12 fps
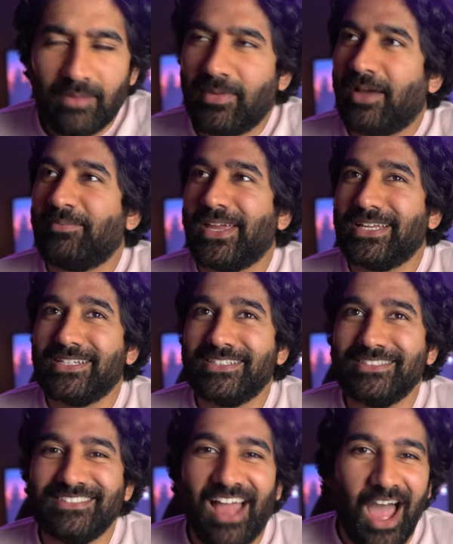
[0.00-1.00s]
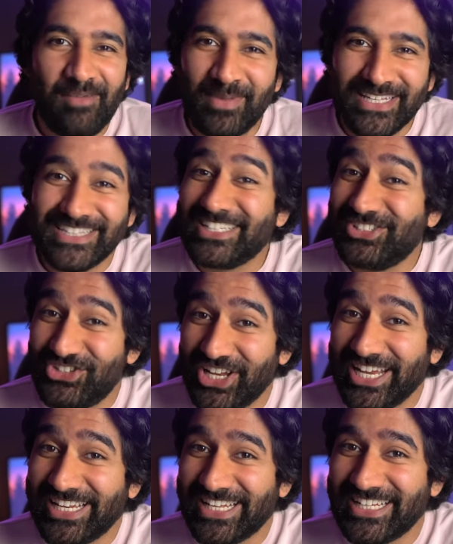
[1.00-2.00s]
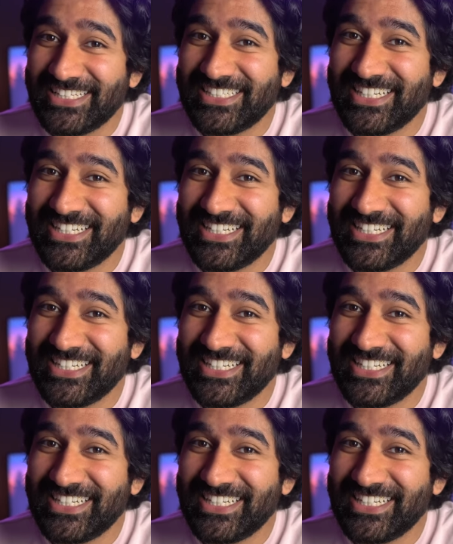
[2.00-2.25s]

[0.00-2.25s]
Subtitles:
I mean the genie.